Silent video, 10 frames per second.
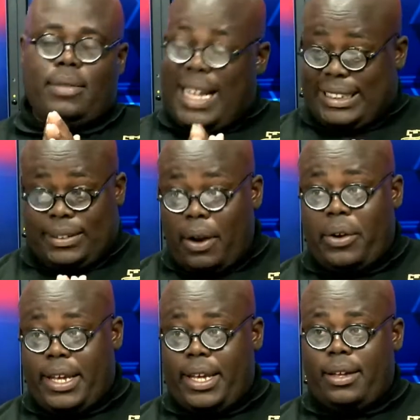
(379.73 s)
That is
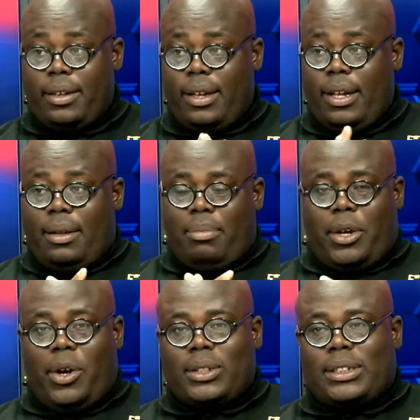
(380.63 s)
very key,
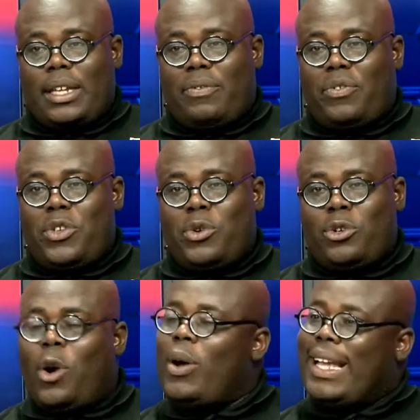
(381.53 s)
because if you
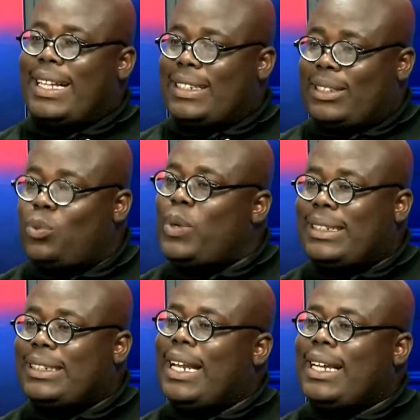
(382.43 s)
don't get it
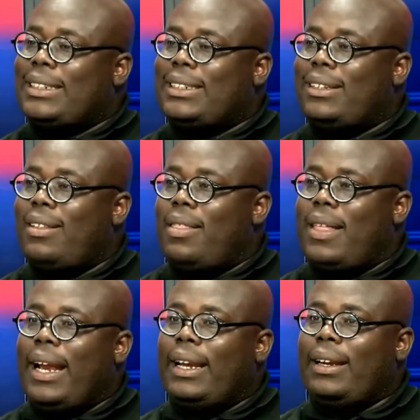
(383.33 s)
witnessed,
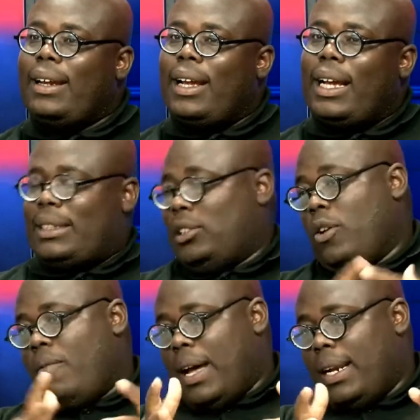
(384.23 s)
then it is
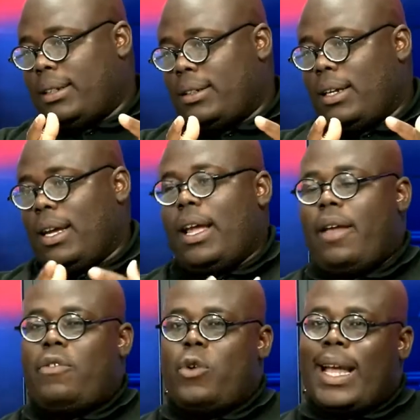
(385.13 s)
not valid.
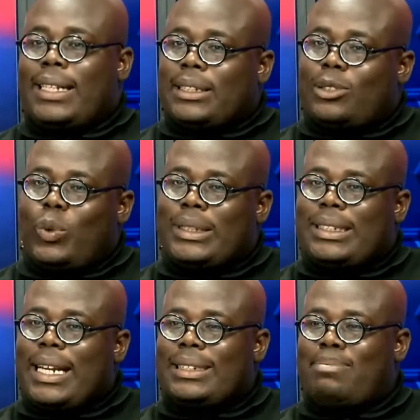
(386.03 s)
If you get it
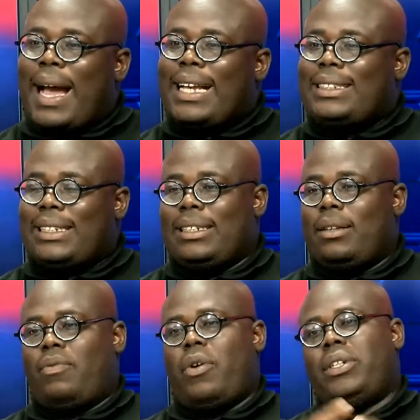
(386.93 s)
witnessed by
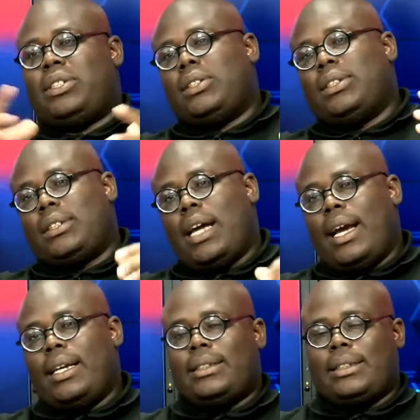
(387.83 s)
certain, for instance,
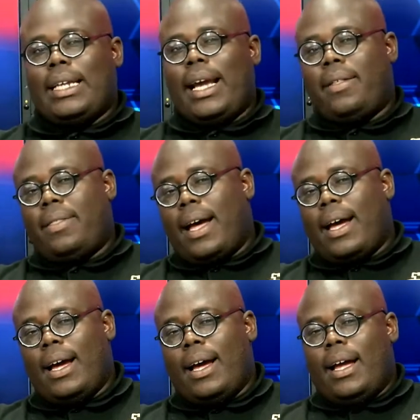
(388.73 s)
I say
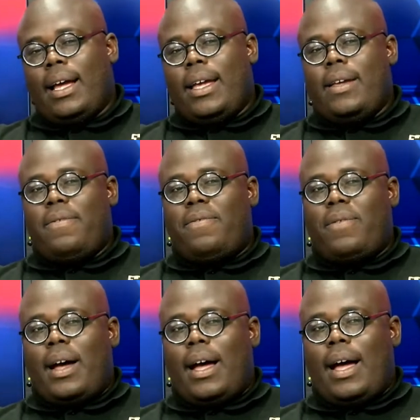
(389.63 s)
that
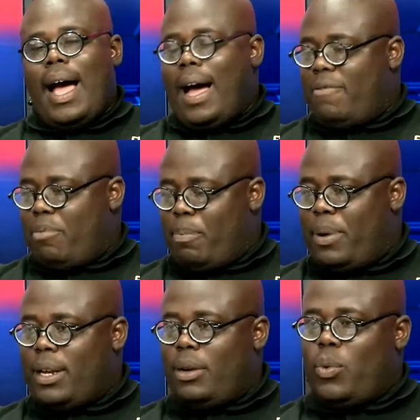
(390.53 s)
if I have
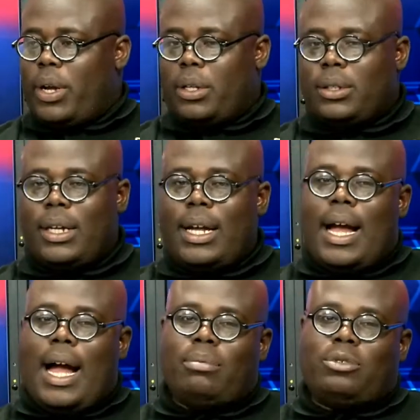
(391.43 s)
prepared a will,
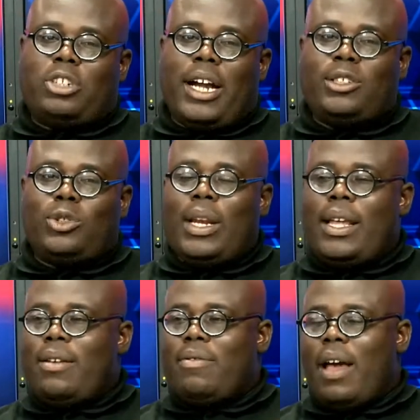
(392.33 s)
I'm trying to
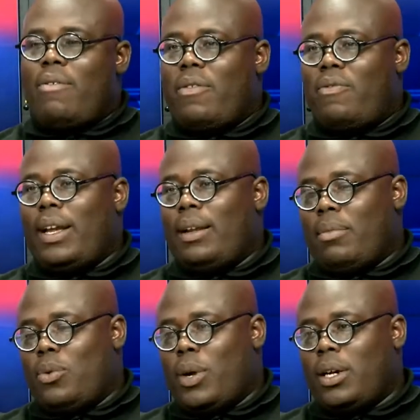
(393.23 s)
leave everything
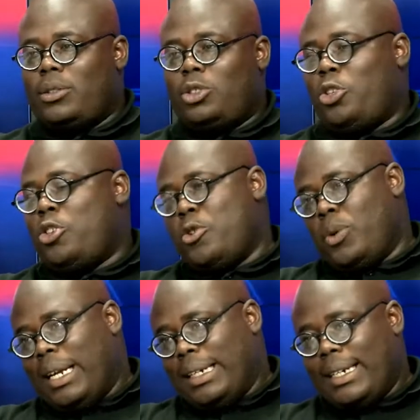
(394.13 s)
in my will to
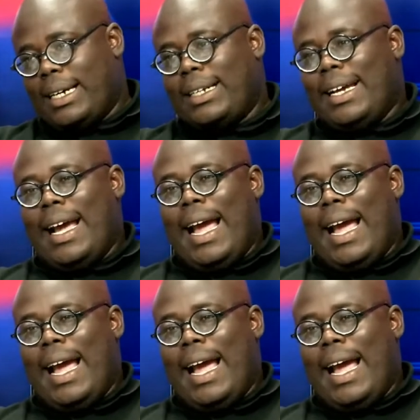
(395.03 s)
you, Linda.